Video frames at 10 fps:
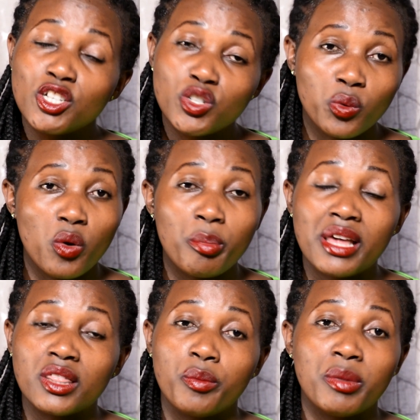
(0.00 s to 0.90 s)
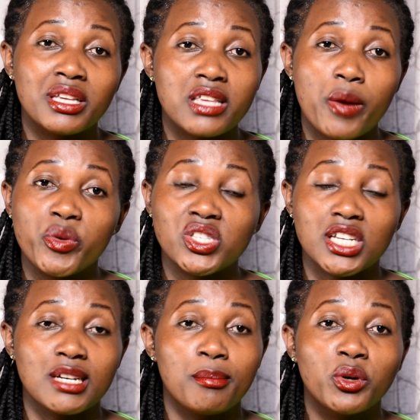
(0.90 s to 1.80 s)
to go by the make some
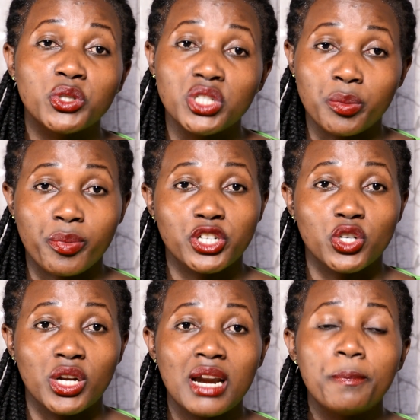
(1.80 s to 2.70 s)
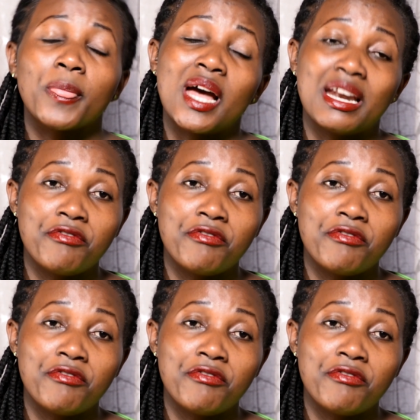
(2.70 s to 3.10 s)
research about depression and